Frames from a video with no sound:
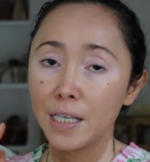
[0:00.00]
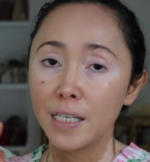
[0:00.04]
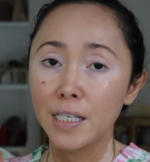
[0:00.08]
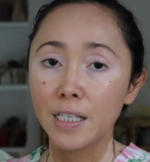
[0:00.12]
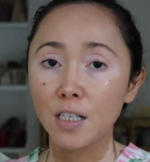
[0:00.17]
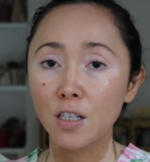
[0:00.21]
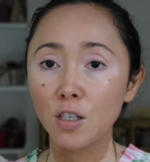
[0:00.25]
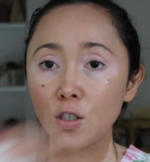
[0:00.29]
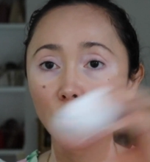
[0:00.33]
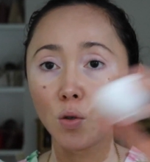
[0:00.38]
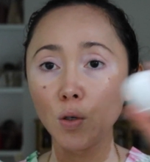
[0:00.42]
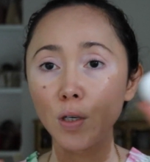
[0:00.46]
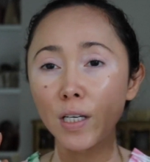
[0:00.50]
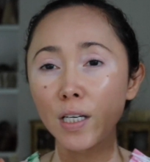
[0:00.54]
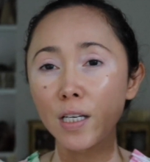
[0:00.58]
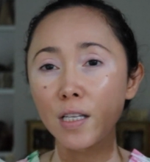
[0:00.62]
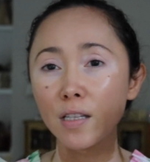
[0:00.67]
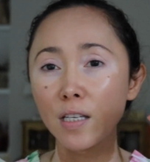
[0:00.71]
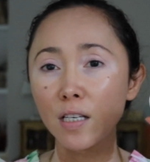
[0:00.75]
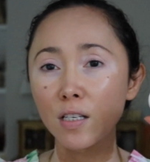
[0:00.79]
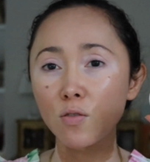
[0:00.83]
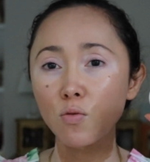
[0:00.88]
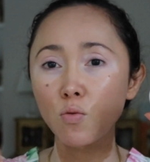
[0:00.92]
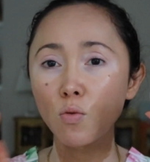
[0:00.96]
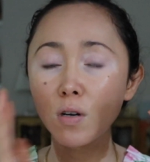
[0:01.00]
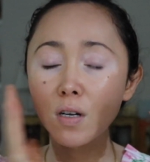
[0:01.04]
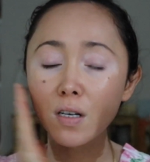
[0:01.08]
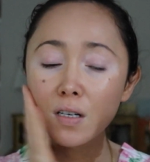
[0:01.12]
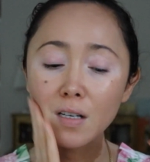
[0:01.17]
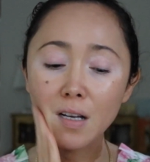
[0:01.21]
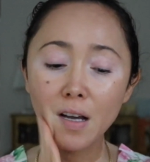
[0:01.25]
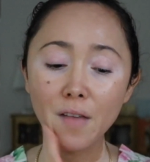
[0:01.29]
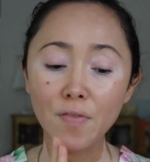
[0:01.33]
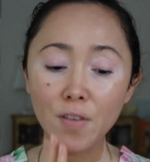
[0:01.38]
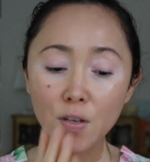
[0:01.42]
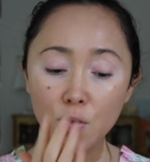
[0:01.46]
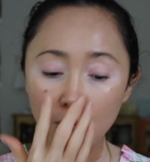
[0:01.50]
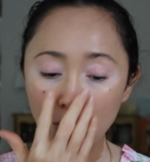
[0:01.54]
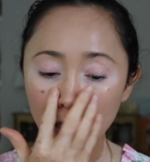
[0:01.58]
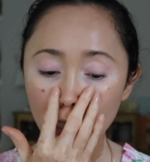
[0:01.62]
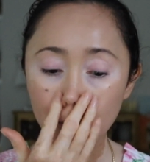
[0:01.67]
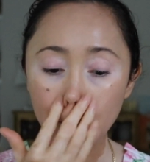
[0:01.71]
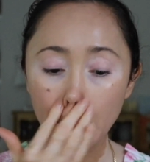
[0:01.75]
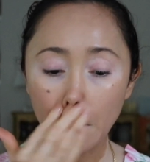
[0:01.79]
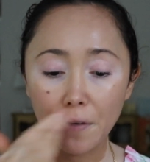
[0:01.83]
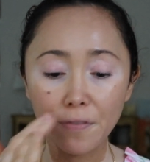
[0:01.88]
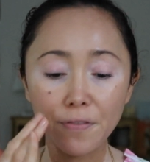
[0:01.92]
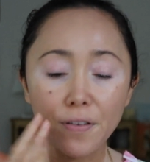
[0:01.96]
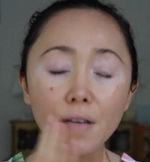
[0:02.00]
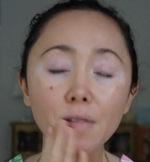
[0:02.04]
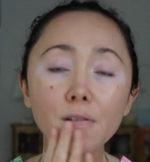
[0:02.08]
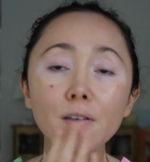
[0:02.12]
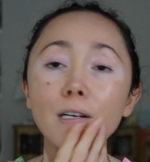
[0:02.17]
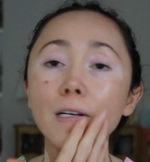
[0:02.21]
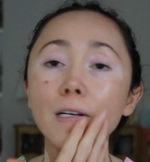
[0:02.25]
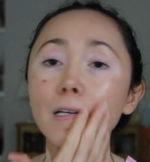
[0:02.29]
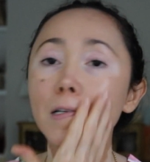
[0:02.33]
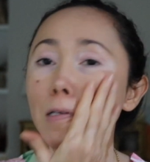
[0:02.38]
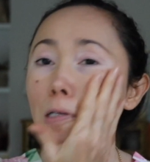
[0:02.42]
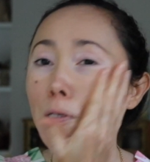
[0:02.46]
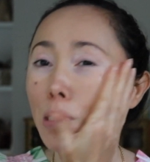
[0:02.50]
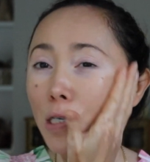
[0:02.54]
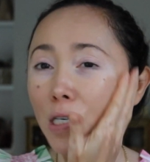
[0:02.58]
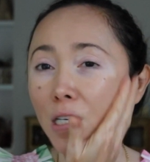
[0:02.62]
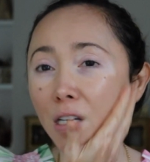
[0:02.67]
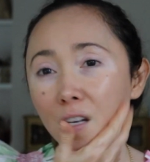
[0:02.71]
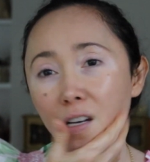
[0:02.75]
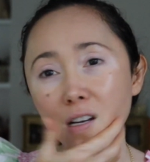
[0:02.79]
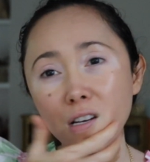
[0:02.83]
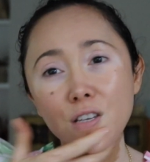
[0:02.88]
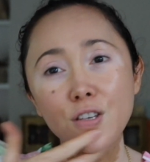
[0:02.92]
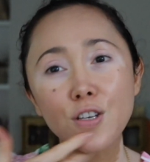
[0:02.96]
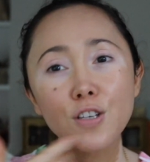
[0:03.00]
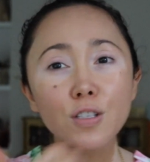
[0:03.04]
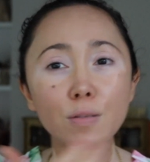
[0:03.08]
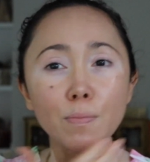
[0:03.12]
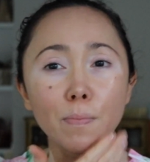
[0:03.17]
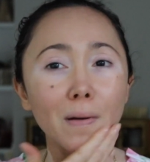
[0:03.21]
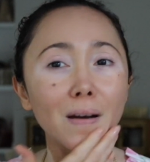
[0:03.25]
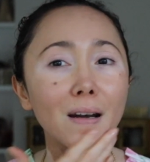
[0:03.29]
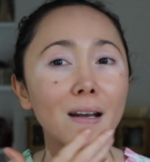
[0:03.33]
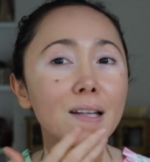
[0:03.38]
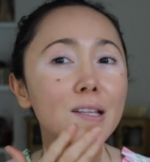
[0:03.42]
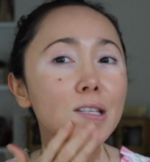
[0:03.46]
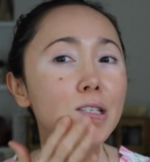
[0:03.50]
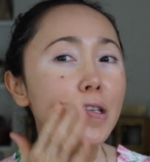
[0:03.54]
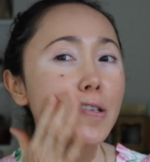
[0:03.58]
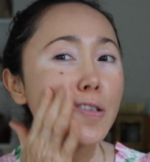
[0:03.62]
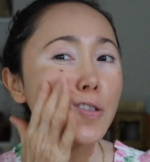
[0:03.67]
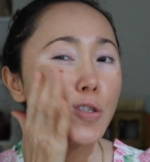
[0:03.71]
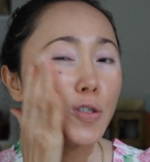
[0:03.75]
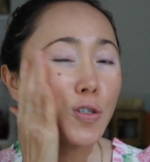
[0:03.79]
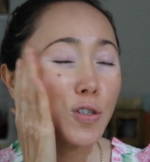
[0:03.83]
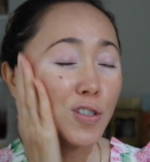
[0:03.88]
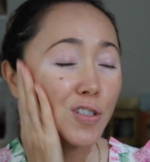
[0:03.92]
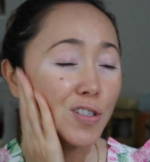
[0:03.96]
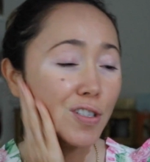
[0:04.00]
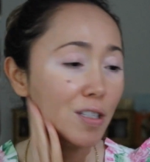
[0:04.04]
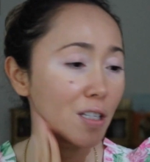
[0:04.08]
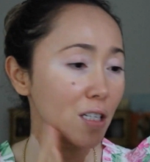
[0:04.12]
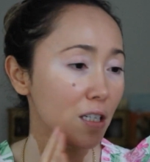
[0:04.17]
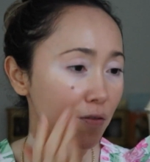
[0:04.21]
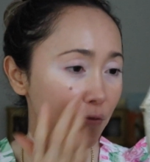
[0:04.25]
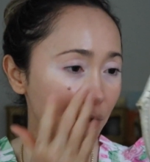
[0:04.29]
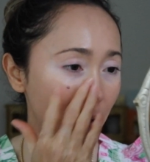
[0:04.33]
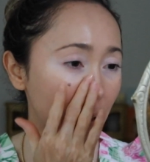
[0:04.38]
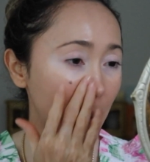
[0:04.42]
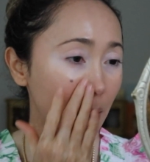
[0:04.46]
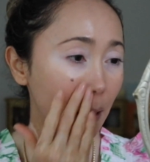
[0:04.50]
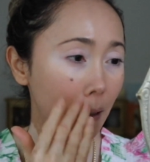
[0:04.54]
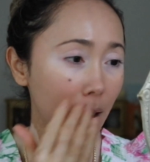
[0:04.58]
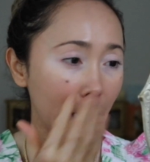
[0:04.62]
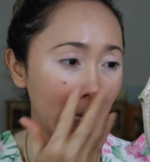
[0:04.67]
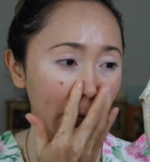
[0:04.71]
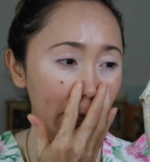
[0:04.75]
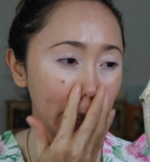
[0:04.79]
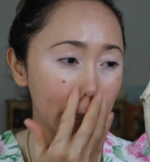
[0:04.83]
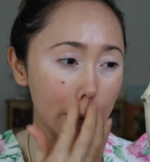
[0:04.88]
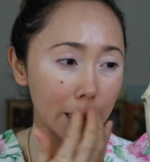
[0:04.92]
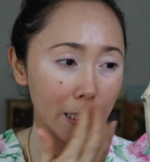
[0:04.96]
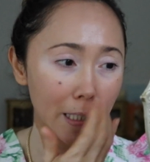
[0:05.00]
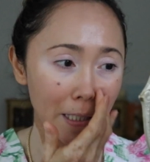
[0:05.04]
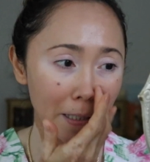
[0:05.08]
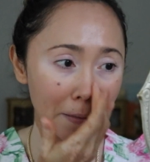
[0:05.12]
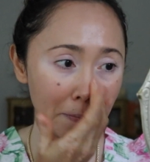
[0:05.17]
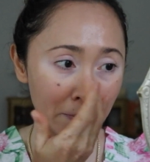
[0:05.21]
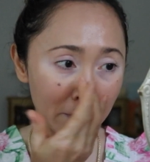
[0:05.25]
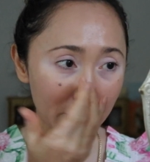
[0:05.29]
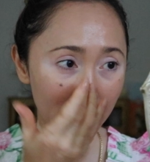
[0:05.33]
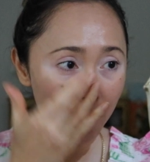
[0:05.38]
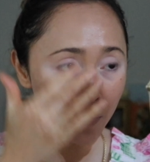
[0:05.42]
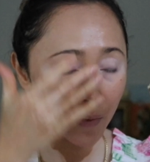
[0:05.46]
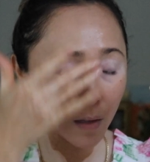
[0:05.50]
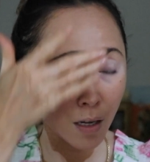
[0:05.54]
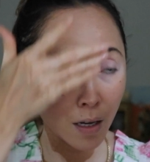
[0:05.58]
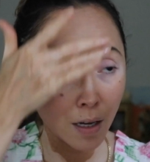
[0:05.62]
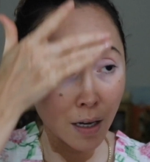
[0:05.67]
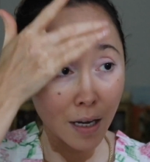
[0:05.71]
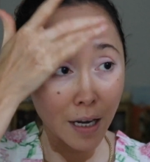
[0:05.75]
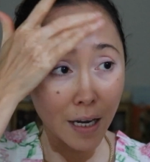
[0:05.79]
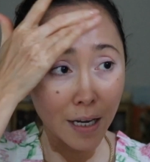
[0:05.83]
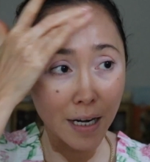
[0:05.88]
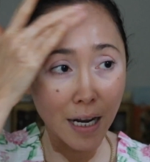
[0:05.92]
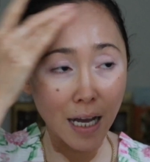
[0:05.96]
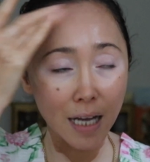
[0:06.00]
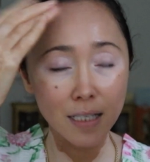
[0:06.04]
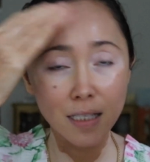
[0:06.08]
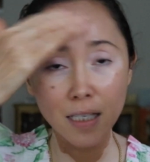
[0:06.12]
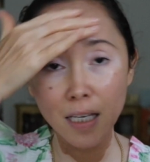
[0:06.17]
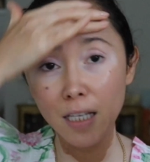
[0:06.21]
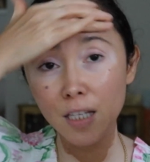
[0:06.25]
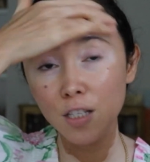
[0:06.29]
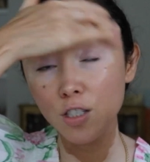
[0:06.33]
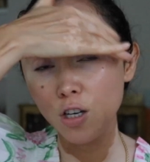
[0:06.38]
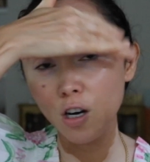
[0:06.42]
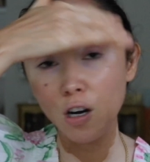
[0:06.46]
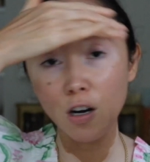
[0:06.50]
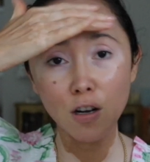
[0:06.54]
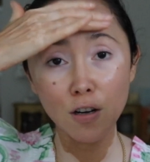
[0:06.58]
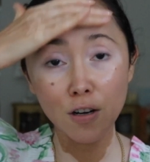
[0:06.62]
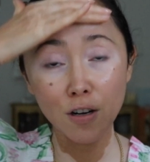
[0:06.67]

including this one, and this one is my favorite. It just blends into your skin really nicely. It has a ton